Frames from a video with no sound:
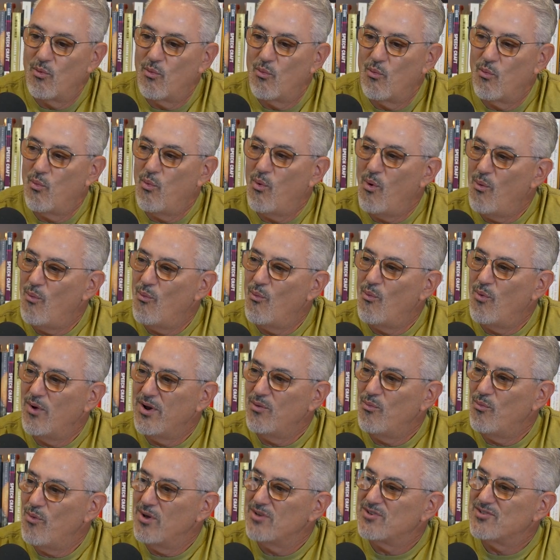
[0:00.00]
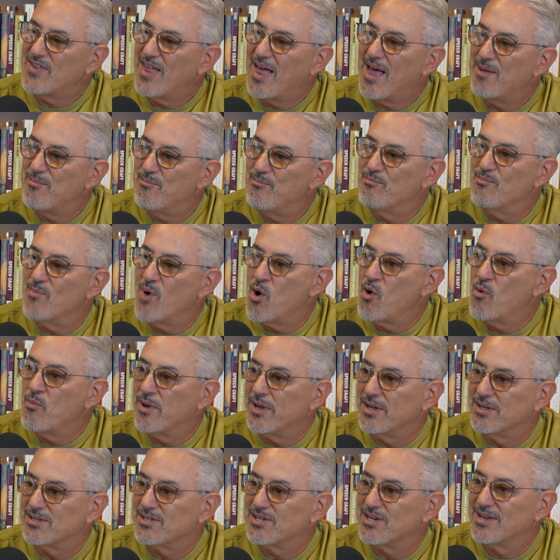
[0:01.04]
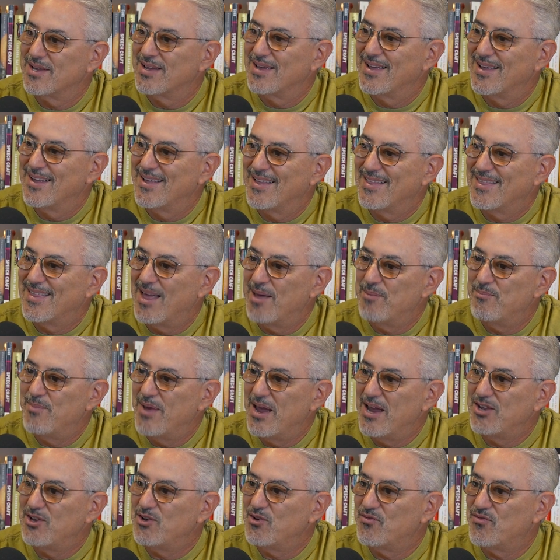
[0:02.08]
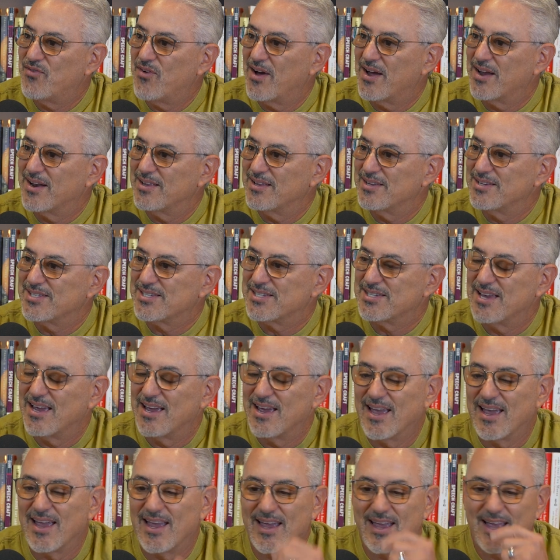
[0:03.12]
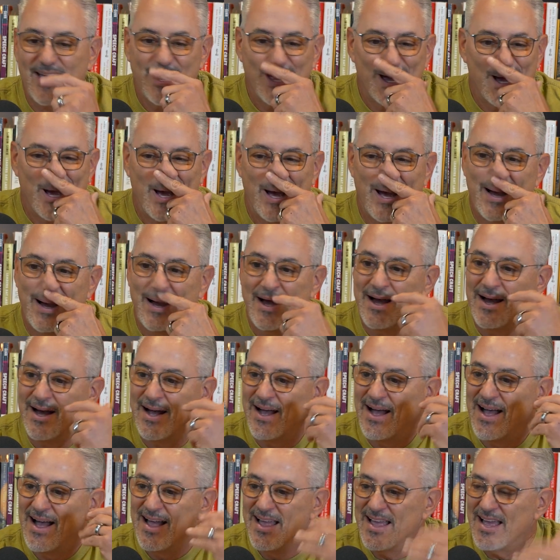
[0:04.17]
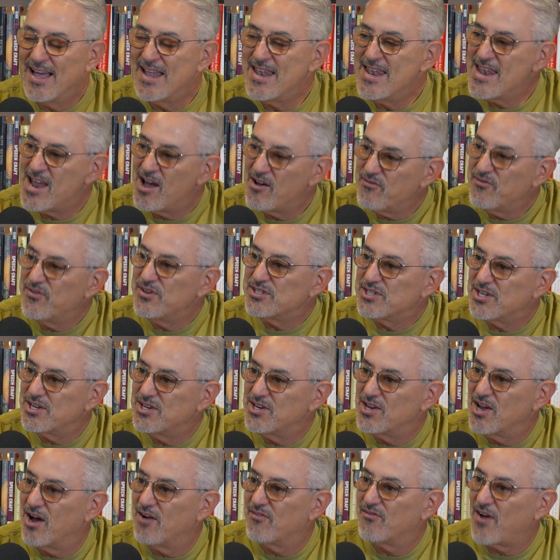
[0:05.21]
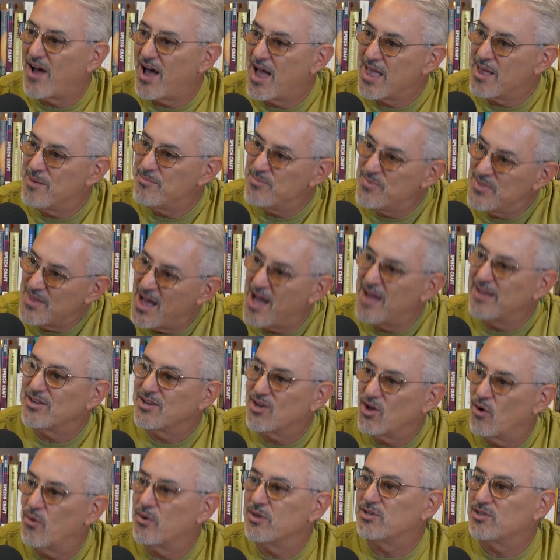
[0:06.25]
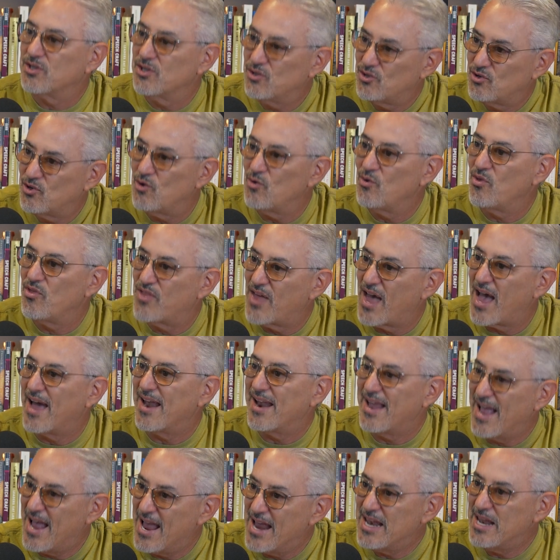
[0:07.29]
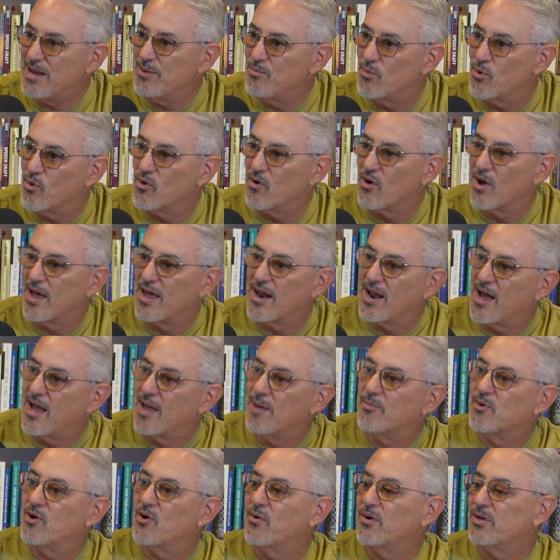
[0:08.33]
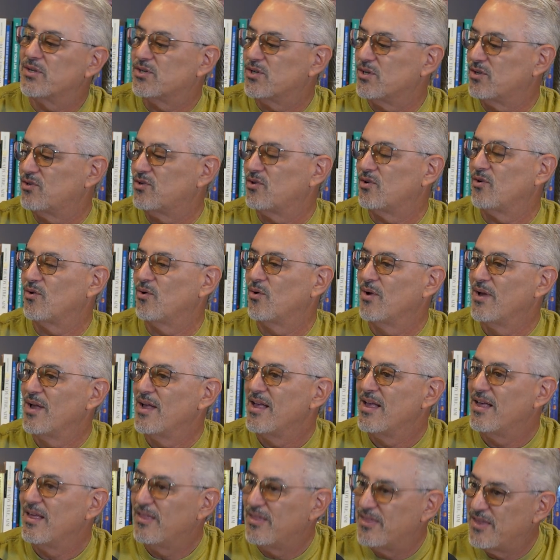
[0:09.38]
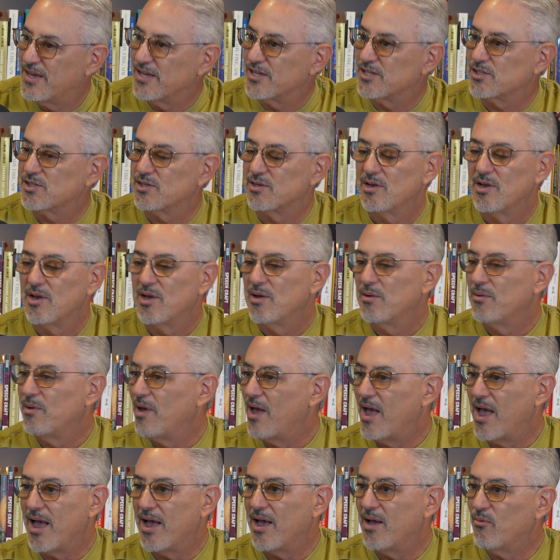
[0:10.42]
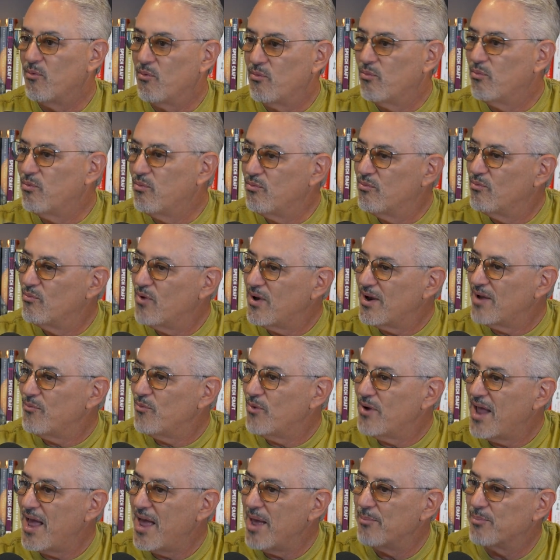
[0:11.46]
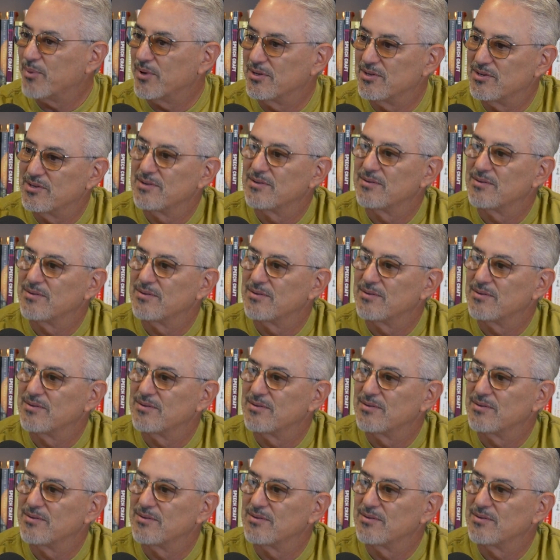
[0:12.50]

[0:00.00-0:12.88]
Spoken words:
What was that moment that made you finally say, enough is enough, I am not going to do that anymore, and I am going to do this? What happened?